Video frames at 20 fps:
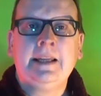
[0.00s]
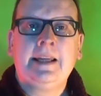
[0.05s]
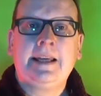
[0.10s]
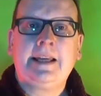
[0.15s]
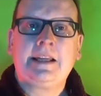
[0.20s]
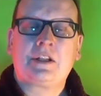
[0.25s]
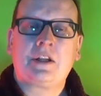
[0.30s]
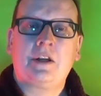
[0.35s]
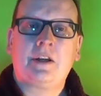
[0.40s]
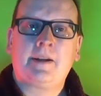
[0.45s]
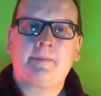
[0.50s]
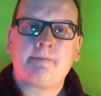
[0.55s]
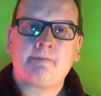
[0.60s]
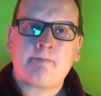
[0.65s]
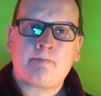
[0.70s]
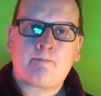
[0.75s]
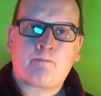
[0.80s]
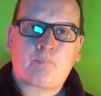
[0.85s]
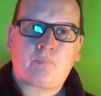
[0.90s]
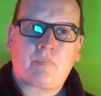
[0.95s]
is that
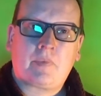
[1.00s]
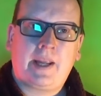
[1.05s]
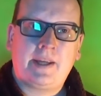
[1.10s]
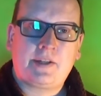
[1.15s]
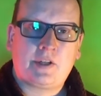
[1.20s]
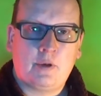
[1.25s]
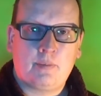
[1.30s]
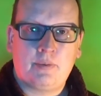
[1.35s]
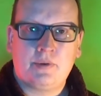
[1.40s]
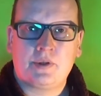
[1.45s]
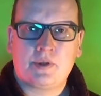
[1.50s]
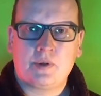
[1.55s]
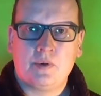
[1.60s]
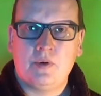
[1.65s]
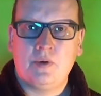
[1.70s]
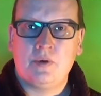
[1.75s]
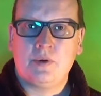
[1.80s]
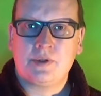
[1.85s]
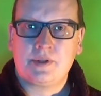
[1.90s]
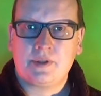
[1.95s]
it's open
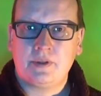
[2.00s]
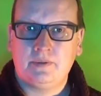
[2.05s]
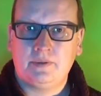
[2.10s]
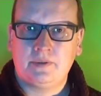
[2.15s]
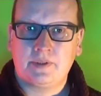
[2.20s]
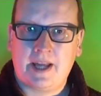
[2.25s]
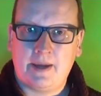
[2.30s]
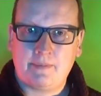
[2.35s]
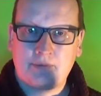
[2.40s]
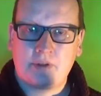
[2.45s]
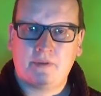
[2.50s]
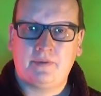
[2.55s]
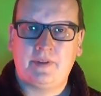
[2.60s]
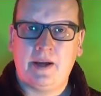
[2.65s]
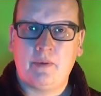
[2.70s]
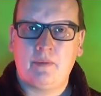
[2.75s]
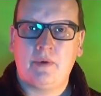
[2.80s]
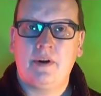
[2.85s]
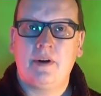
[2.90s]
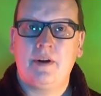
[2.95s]
source, kept off
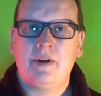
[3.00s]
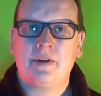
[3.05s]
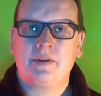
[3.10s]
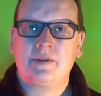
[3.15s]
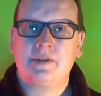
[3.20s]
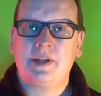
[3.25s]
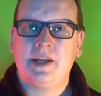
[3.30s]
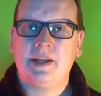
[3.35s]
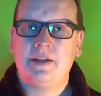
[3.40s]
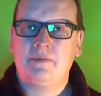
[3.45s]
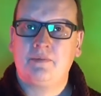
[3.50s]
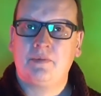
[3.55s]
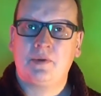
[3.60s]
networks, it